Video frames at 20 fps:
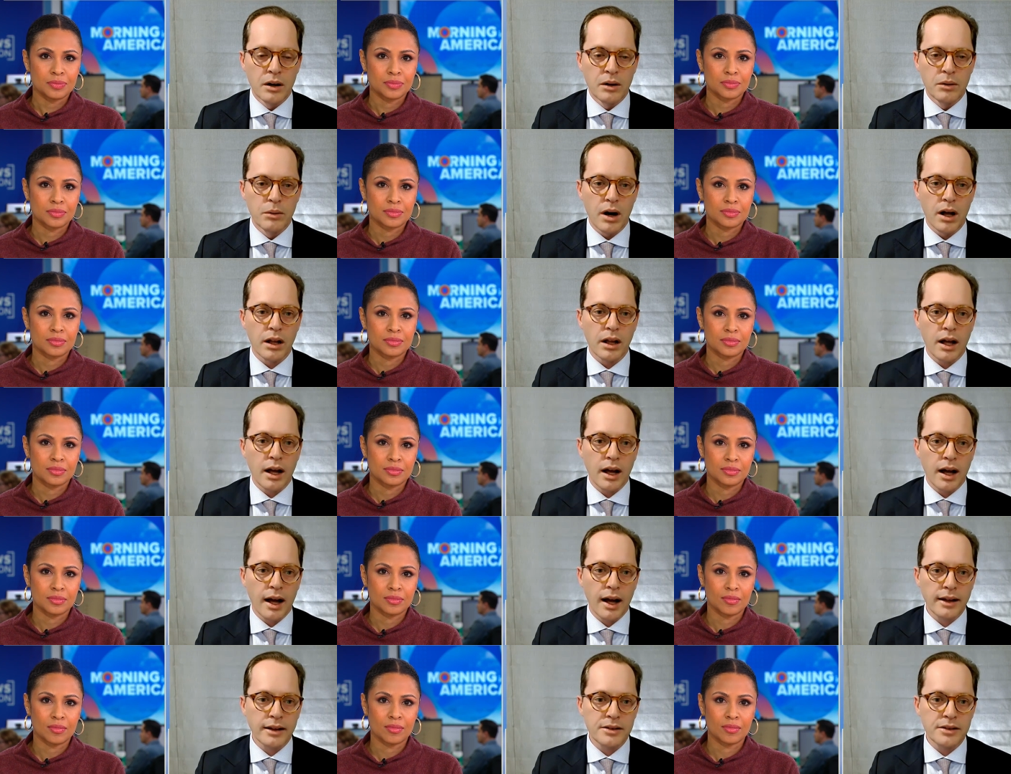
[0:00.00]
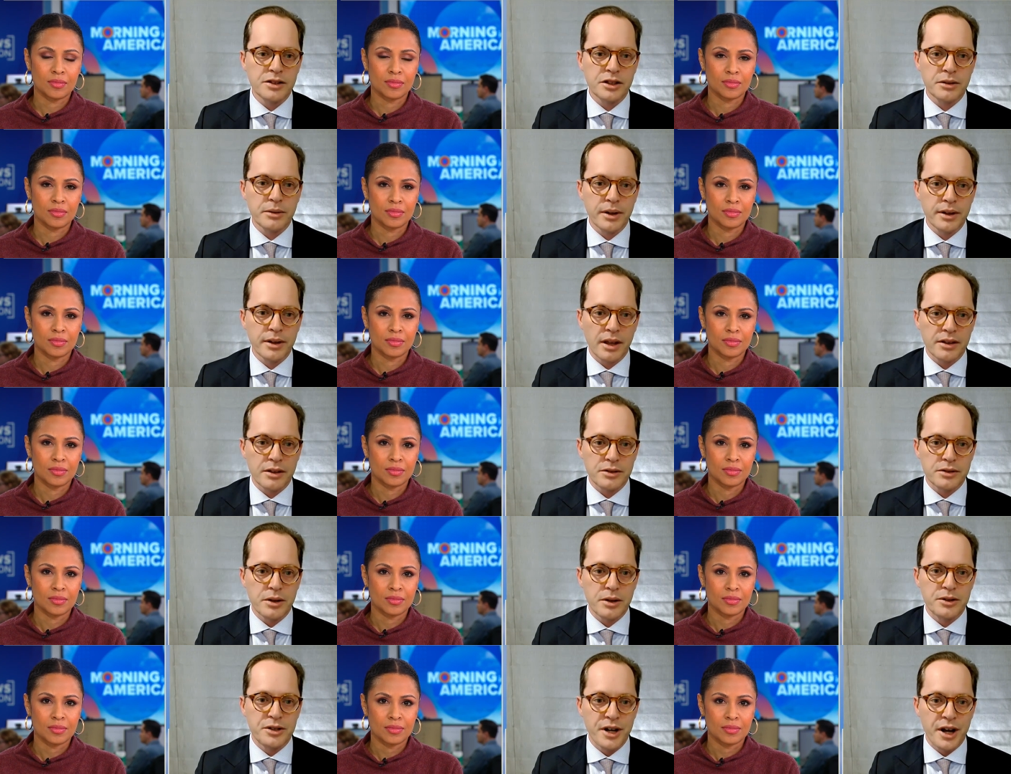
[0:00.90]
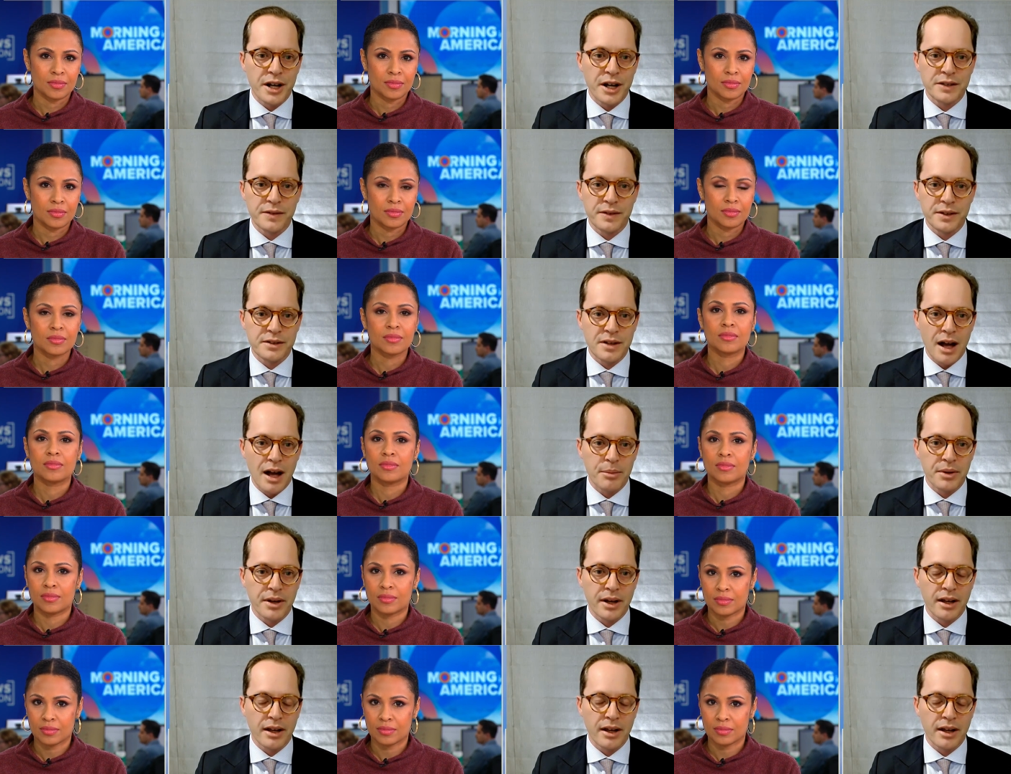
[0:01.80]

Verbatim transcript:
Speaker 1: Well, I disagree that there's no chance of it stopping